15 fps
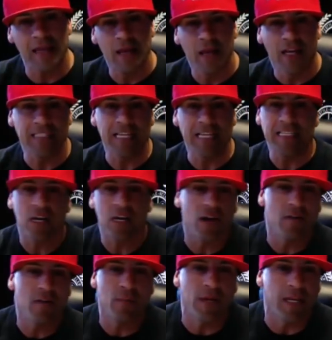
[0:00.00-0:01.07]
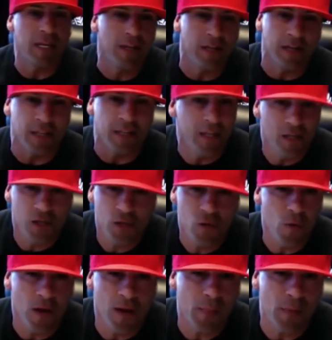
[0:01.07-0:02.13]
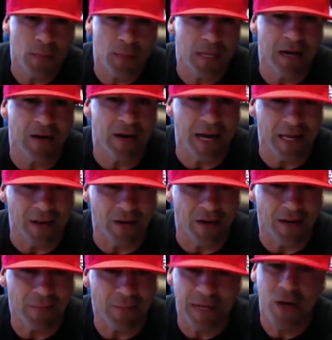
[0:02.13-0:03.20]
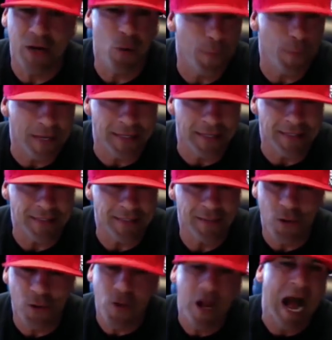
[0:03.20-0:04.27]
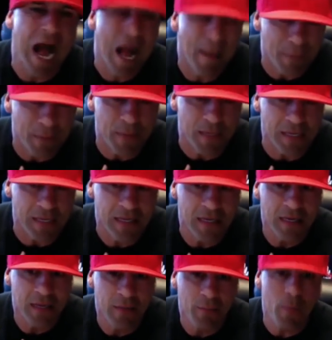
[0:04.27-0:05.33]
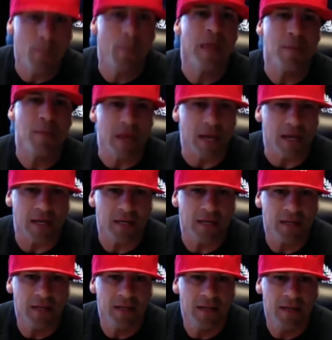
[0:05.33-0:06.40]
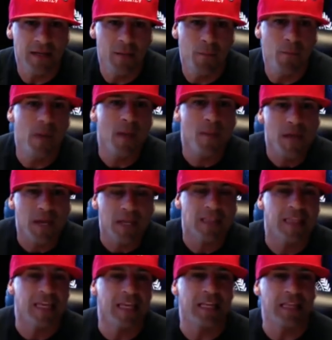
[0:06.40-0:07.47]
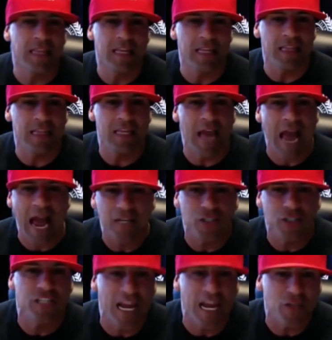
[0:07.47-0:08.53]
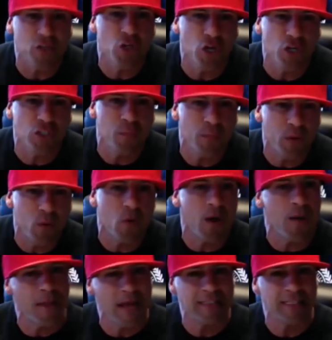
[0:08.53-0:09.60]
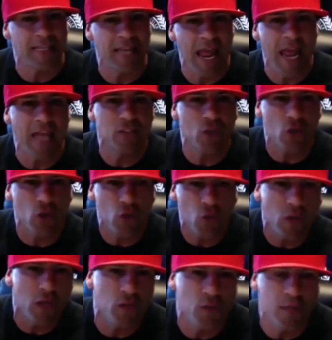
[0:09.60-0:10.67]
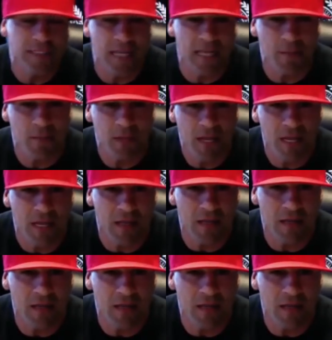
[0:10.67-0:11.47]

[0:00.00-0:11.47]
Because right. I tell everybody, look, you don't want to be Miguel Aguilar by no means. Don't copy me, but mimic. Mimic the the the actions I took to be where I'm at today, so you can do the same thing.